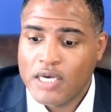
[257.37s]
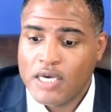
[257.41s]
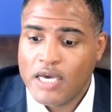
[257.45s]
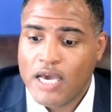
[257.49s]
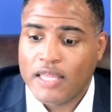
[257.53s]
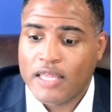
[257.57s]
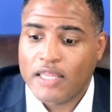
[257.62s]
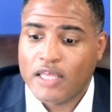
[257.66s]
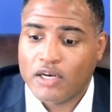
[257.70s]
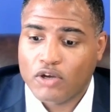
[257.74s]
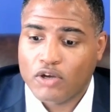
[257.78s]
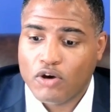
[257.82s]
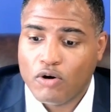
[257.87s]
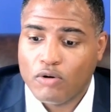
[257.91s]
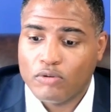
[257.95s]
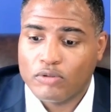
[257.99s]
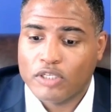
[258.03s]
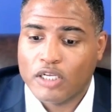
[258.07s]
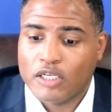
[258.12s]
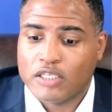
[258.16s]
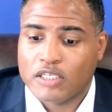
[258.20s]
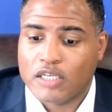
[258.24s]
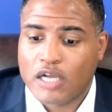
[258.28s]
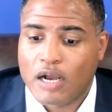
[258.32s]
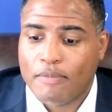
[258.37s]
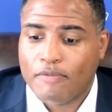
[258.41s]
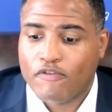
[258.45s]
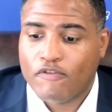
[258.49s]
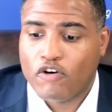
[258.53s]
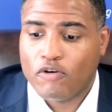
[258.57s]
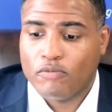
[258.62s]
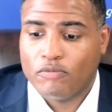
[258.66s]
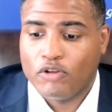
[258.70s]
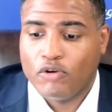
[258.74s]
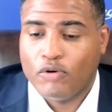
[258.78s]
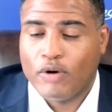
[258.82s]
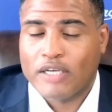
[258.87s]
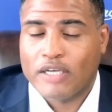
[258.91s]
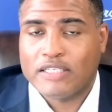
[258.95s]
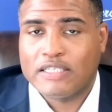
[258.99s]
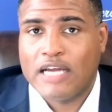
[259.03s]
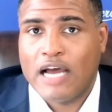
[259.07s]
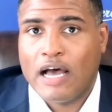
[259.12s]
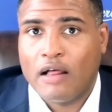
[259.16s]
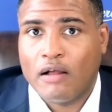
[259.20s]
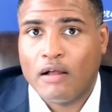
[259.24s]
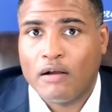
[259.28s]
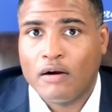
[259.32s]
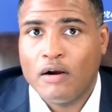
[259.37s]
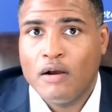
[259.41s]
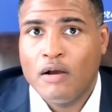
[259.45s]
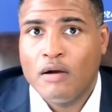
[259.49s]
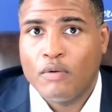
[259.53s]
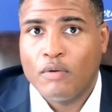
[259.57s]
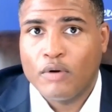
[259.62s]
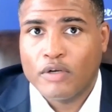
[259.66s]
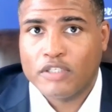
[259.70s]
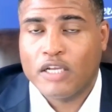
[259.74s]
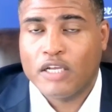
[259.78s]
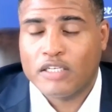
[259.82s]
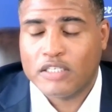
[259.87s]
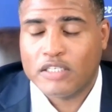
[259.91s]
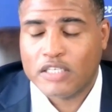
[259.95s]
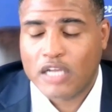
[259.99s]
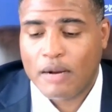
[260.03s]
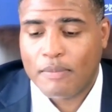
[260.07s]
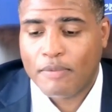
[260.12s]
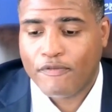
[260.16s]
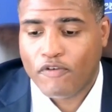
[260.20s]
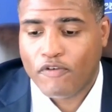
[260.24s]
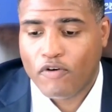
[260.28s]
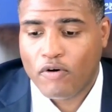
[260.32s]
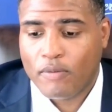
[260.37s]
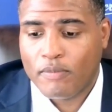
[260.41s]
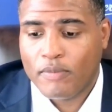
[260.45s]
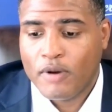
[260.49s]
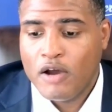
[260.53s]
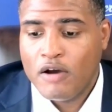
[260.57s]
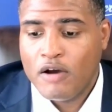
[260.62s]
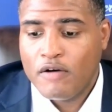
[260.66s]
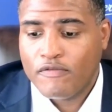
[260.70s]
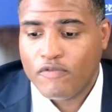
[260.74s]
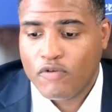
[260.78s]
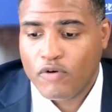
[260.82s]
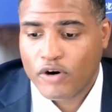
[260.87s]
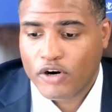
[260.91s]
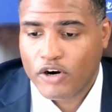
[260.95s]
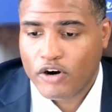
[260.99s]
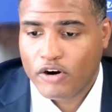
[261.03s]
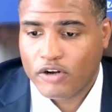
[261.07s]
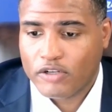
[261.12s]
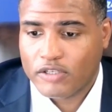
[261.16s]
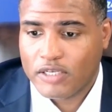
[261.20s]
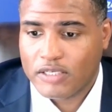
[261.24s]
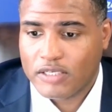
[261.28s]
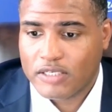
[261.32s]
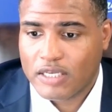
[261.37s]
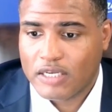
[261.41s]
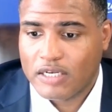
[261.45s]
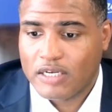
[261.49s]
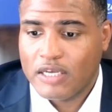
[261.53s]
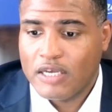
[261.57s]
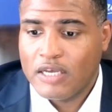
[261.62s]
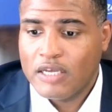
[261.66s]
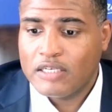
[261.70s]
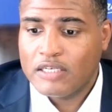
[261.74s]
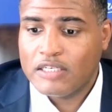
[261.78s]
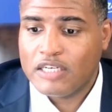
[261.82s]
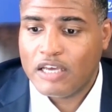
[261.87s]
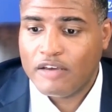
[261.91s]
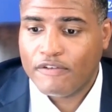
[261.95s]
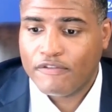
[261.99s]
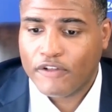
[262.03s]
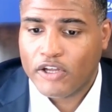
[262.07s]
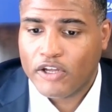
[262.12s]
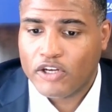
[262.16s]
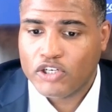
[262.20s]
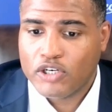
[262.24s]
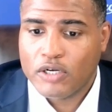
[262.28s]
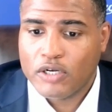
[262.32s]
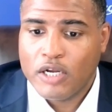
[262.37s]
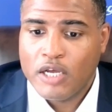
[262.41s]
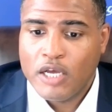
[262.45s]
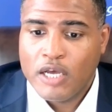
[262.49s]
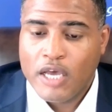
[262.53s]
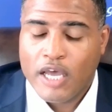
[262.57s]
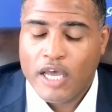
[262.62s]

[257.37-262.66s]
And then gold tends to outperform the US dollar, which tends to outperform foreign currencies in deflation.